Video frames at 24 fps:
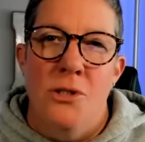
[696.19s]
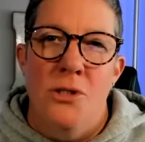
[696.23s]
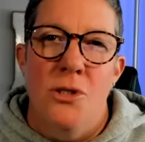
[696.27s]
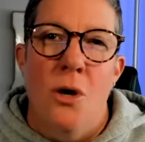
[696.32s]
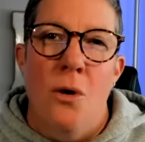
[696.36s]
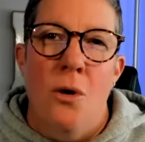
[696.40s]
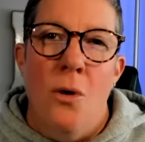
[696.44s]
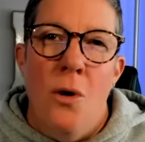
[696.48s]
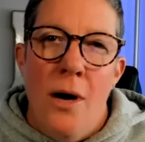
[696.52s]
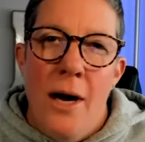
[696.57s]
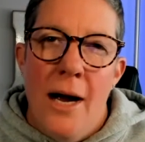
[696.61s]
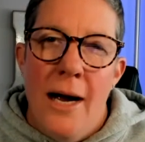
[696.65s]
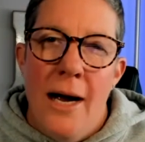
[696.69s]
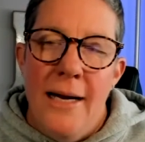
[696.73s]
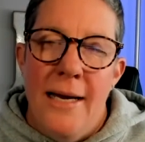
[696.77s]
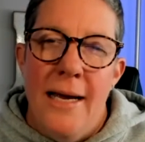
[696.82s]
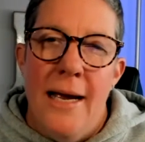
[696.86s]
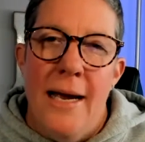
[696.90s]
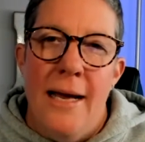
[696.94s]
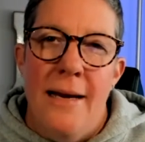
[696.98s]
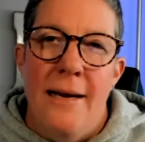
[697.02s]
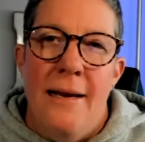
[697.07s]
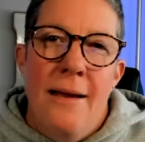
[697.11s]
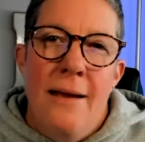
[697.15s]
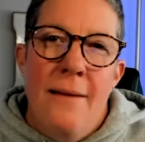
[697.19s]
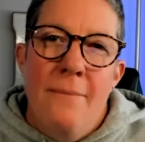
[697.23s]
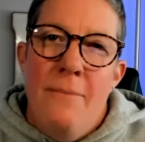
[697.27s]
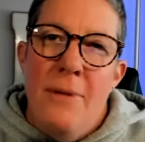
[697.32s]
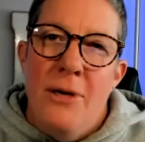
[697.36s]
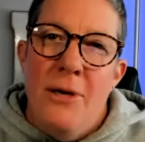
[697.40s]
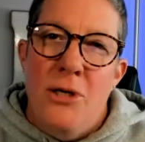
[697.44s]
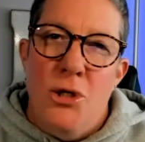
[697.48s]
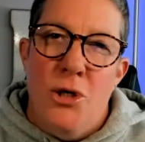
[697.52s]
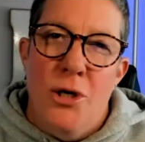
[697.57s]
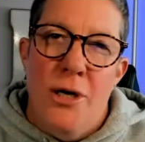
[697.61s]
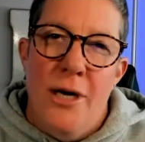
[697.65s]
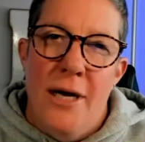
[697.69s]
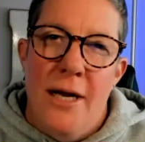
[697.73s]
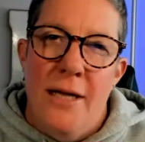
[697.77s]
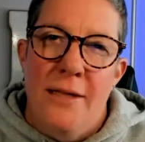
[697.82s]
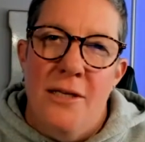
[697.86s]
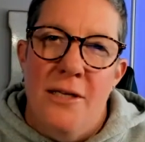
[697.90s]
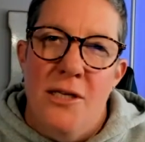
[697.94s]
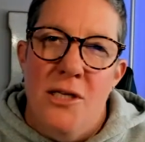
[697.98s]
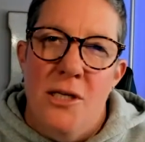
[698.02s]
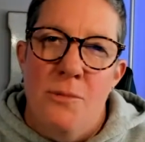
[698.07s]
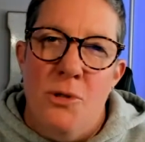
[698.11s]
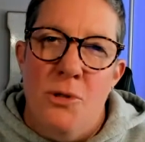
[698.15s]
So again, make sure you hit the
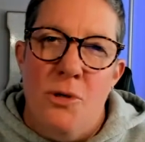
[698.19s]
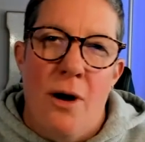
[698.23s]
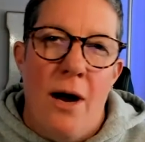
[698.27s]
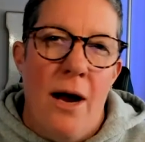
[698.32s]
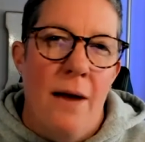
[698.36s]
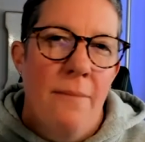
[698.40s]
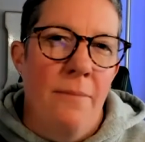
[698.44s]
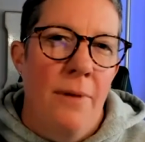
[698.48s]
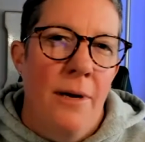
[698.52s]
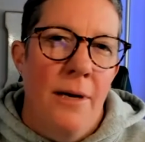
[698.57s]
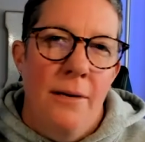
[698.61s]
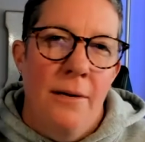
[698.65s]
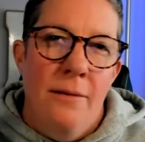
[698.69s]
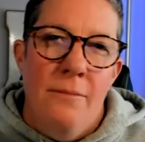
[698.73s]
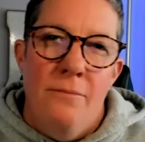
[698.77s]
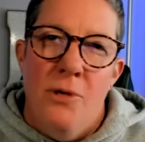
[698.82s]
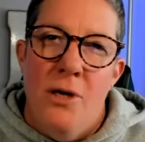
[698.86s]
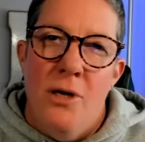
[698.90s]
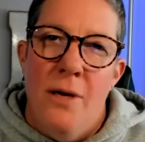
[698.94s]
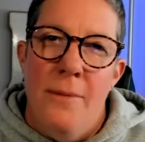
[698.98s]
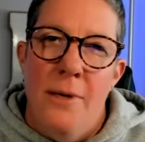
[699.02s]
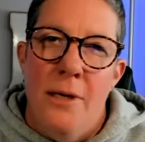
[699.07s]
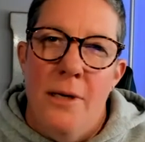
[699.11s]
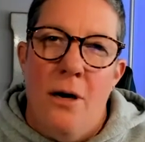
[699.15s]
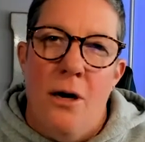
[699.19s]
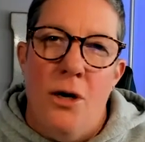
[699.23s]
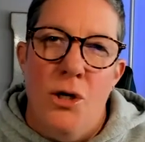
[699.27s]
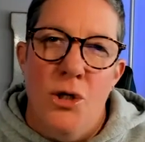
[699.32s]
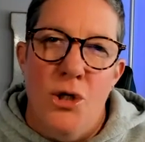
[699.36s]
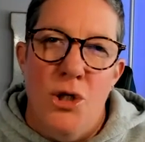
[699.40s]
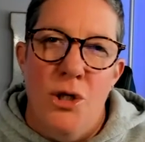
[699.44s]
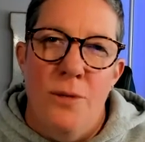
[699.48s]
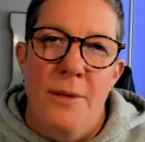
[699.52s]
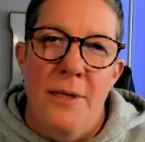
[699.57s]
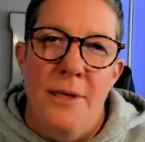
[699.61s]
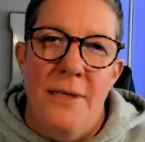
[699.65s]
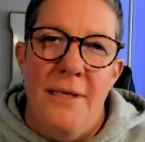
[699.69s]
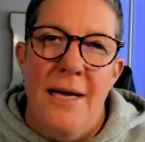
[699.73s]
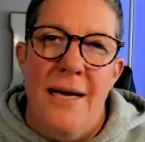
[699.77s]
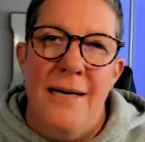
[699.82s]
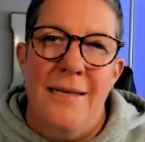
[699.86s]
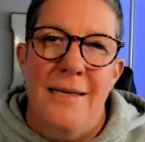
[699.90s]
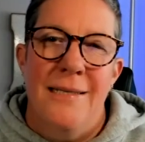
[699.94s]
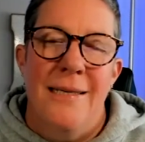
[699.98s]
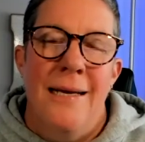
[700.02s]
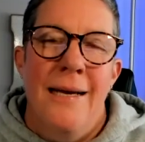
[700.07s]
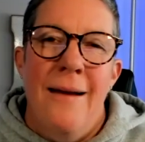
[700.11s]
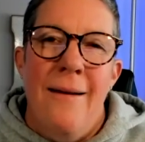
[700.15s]
subscribe, give me a call, shoot me a
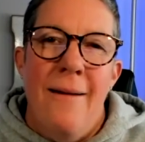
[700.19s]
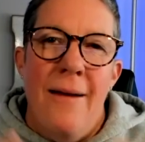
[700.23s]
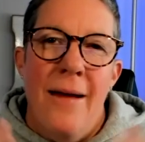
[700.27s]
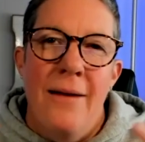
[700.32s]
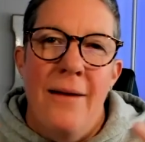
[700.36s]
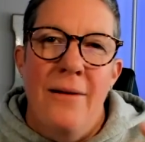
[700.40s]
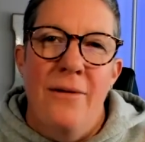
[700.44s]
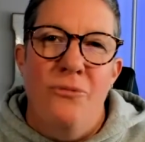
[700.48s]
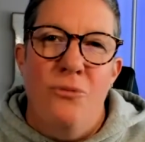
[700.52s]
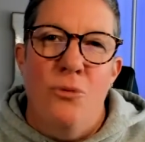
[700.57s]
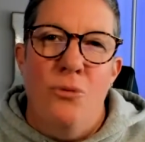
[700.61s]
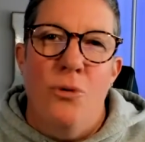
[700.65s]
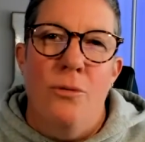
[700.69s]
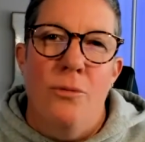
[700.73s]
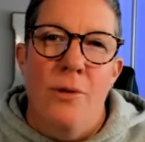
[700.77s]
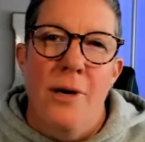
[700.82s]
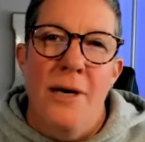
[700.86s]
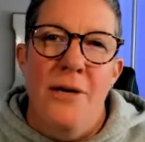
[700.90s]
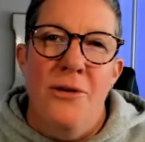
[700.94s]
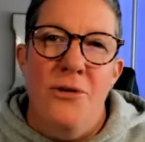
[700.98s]
text. And if you're